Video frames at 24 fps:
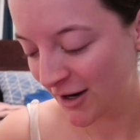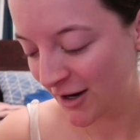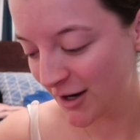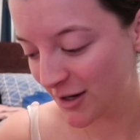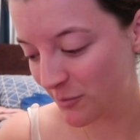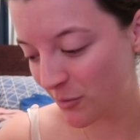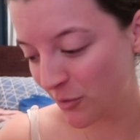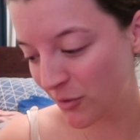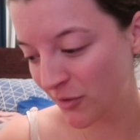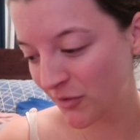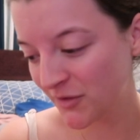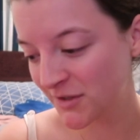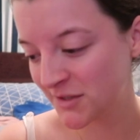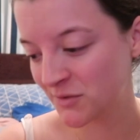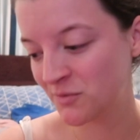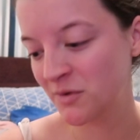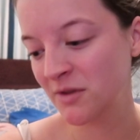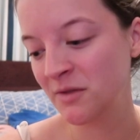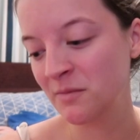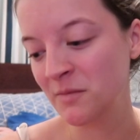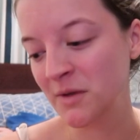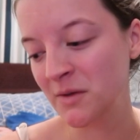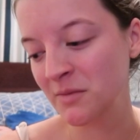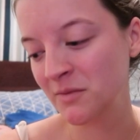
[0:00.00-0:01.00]
I brought this
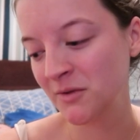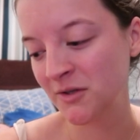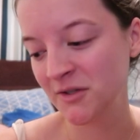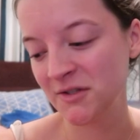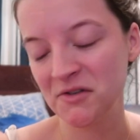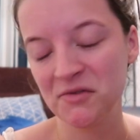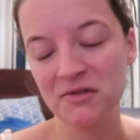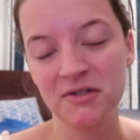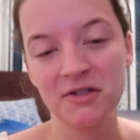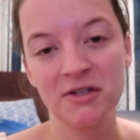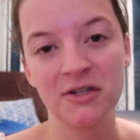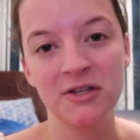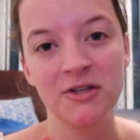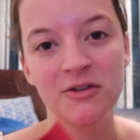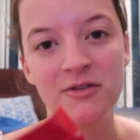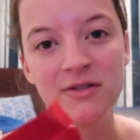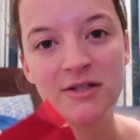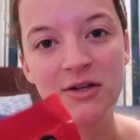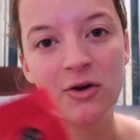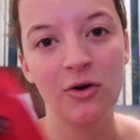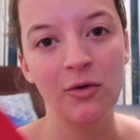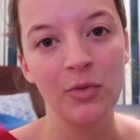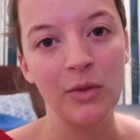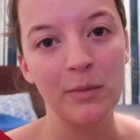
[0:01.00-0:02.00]
with me because I was going to use
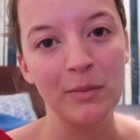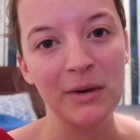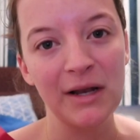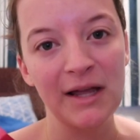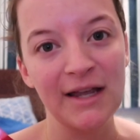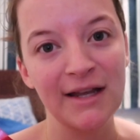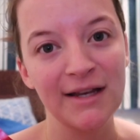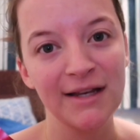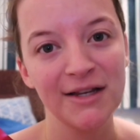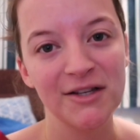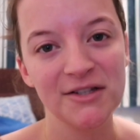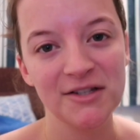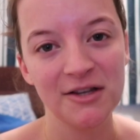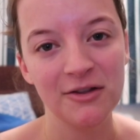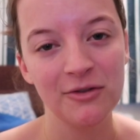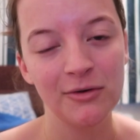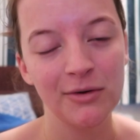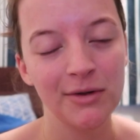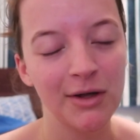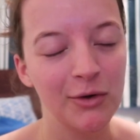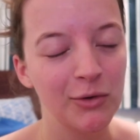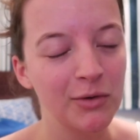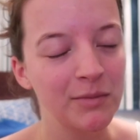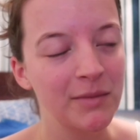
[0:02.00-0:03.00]
it on the plane because I
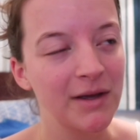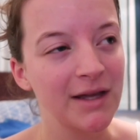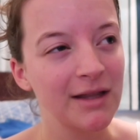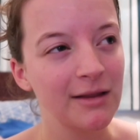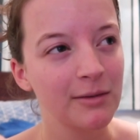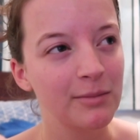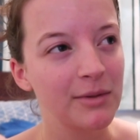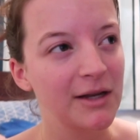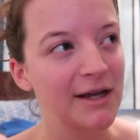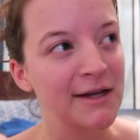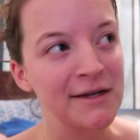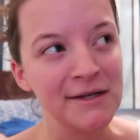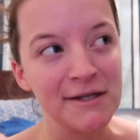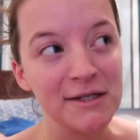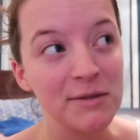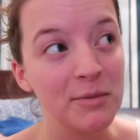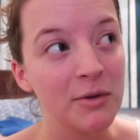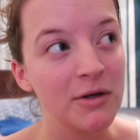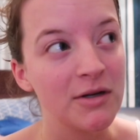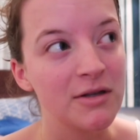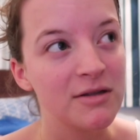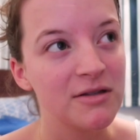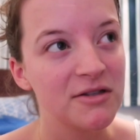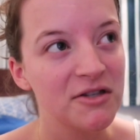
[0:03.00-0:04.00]
thought that would make the plane
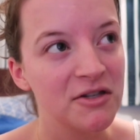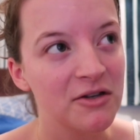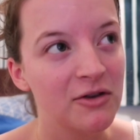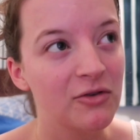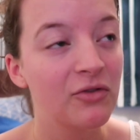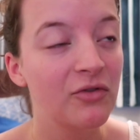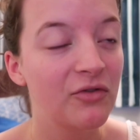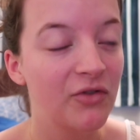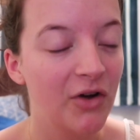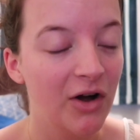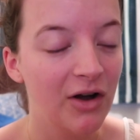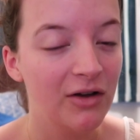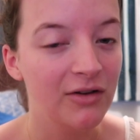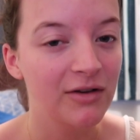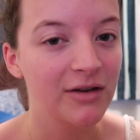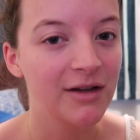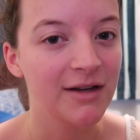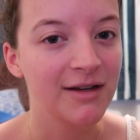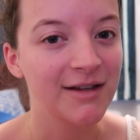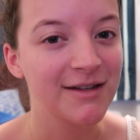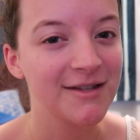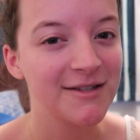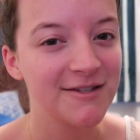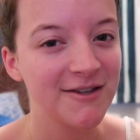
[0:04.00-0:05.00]
experience, you know, fun
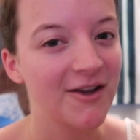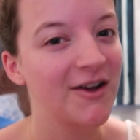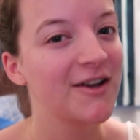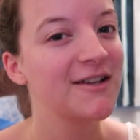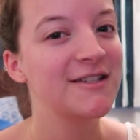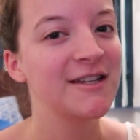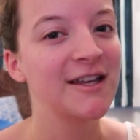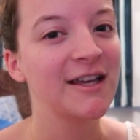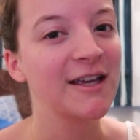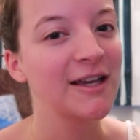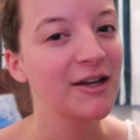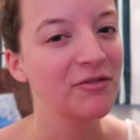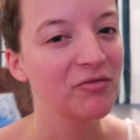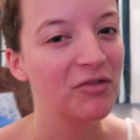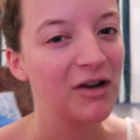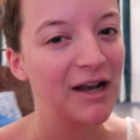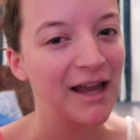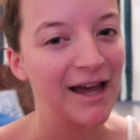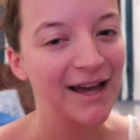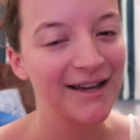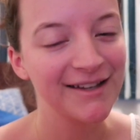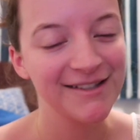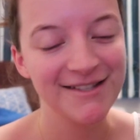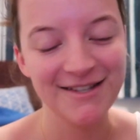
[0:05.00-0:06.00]
and exciting and
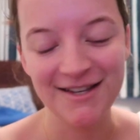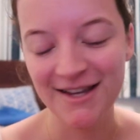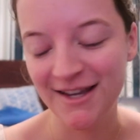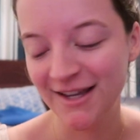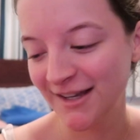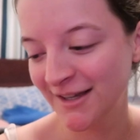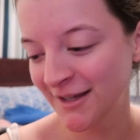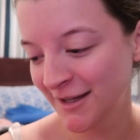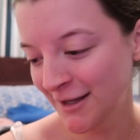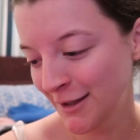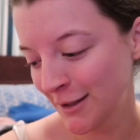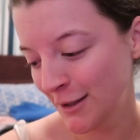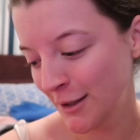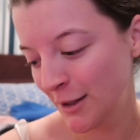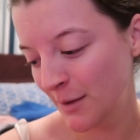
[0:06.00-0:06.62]
relaxing.